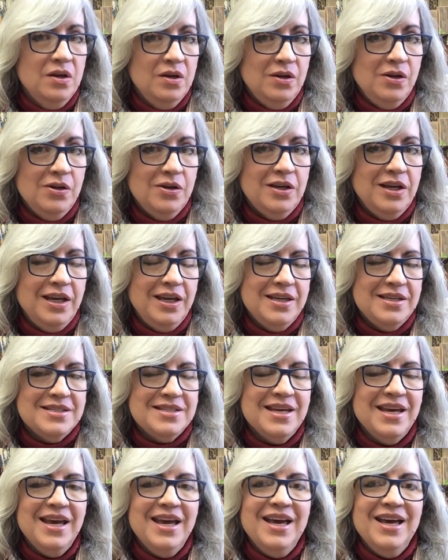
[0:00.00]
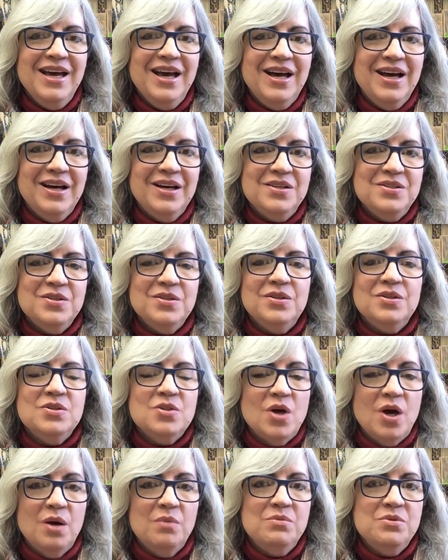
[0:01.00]
goodies to the
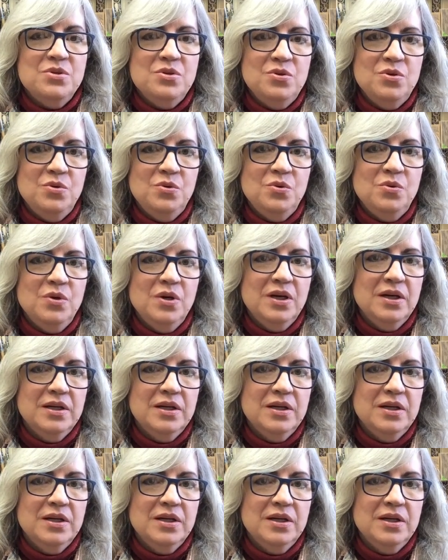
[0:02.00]
top 2